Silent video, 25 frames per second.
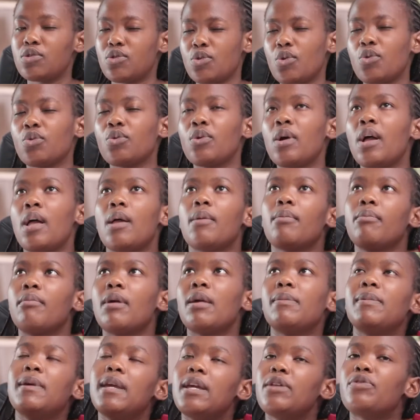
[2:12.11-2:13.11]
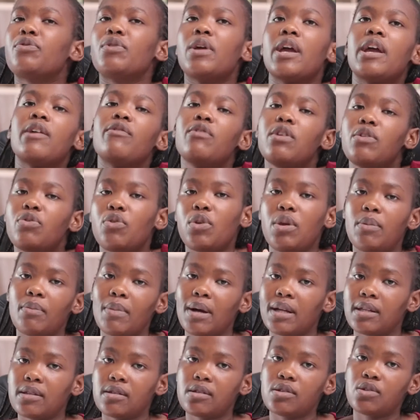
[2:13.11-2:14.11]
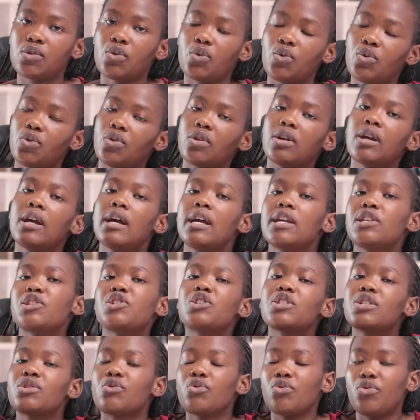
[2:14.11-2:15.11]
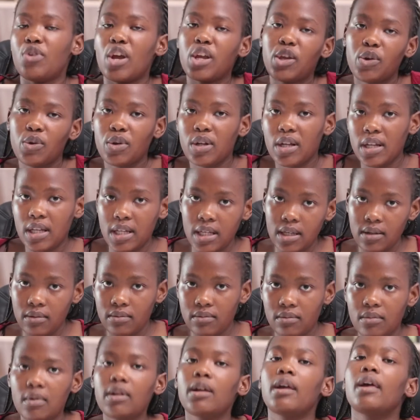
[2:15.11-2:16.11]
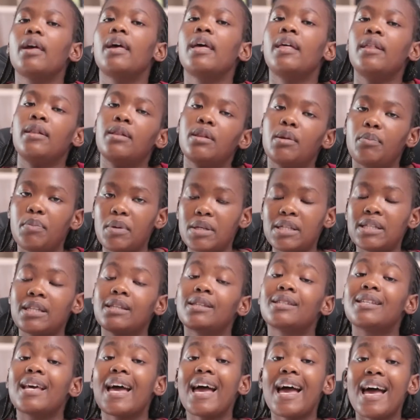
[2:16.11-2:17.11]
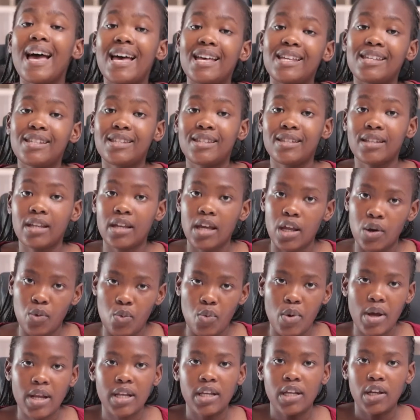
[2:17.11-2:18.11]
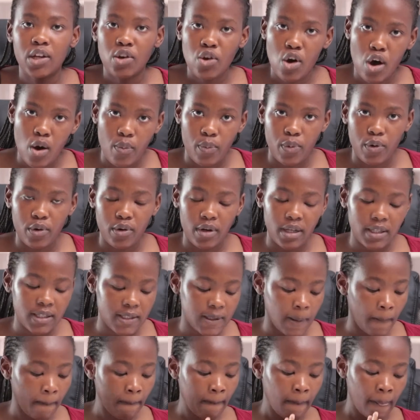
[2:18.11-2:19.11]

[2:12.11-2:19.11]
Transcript: So maybe every 3 months or just regularly in the business as and when it operates.